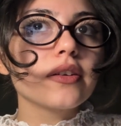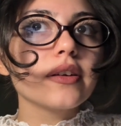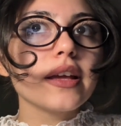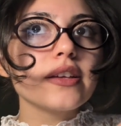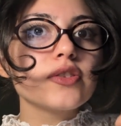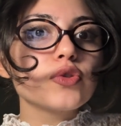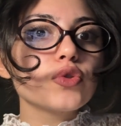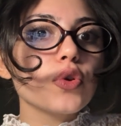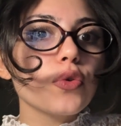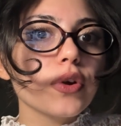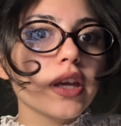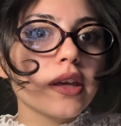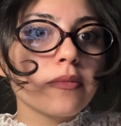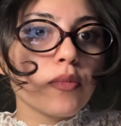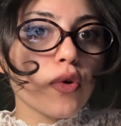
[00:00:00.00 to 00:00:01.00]
a
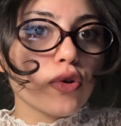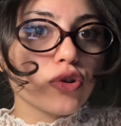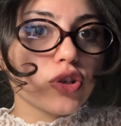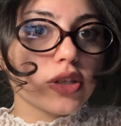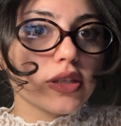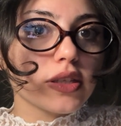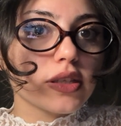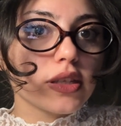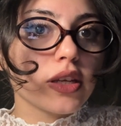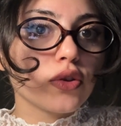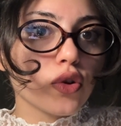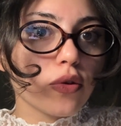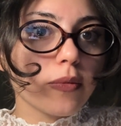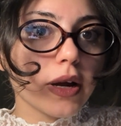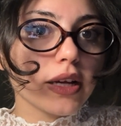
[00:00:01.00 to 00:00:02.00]
story emerges in
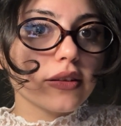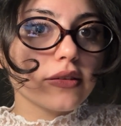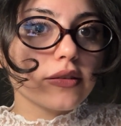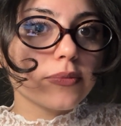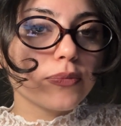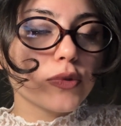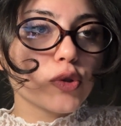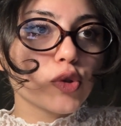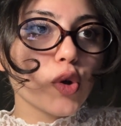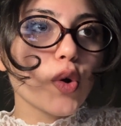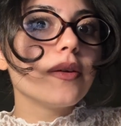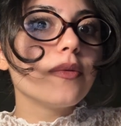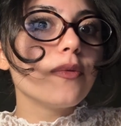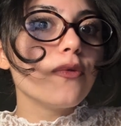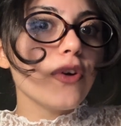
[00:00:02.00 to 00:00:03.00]
your mind. So
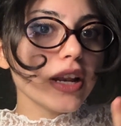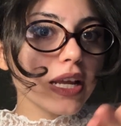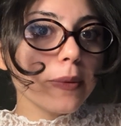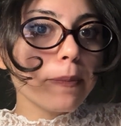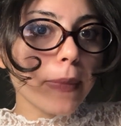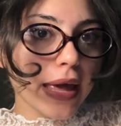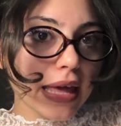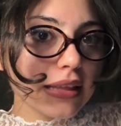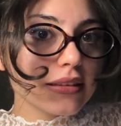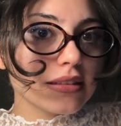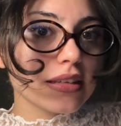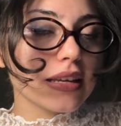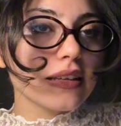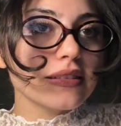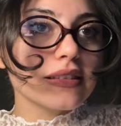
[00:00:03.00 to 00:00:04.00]
when I'm
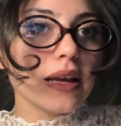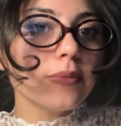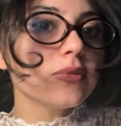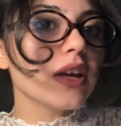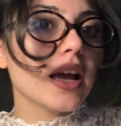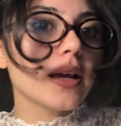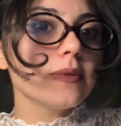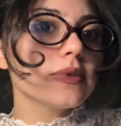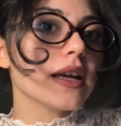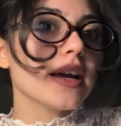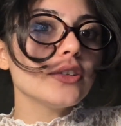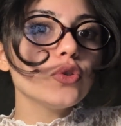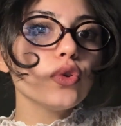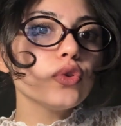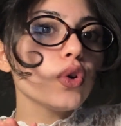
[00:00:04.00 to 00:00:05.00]
painting, sometimes I
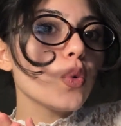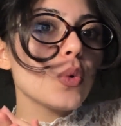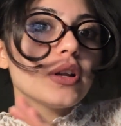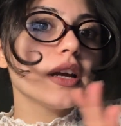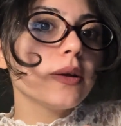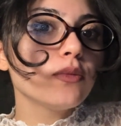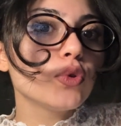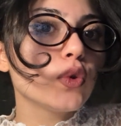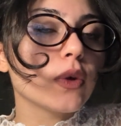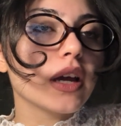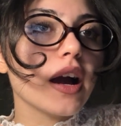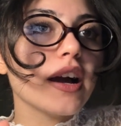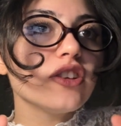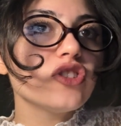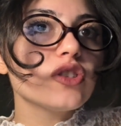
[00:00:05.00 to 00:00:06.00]
don't know what I'm doing.
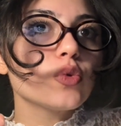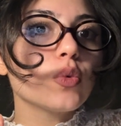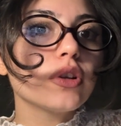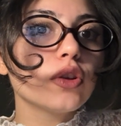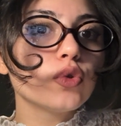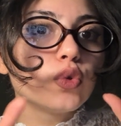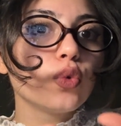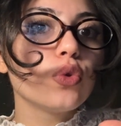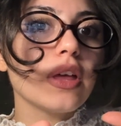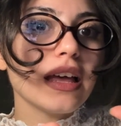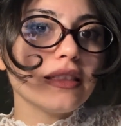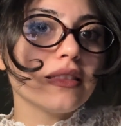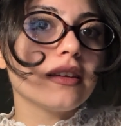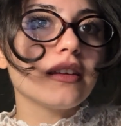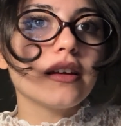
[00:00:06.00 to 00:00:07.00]
I just want to do
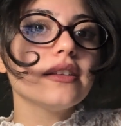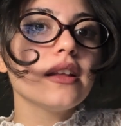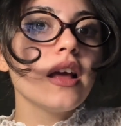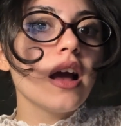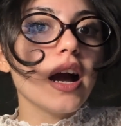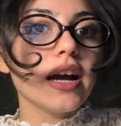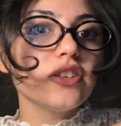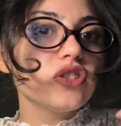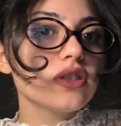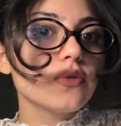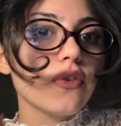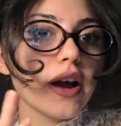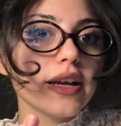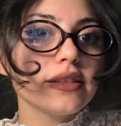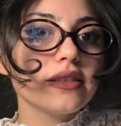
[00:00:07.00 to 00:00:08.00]
that thing. I just
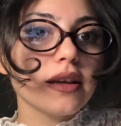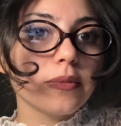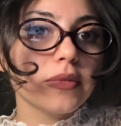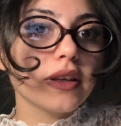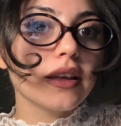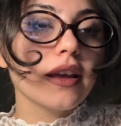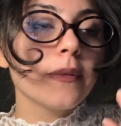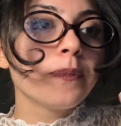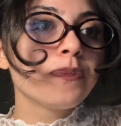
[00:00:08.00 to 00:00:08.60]
find something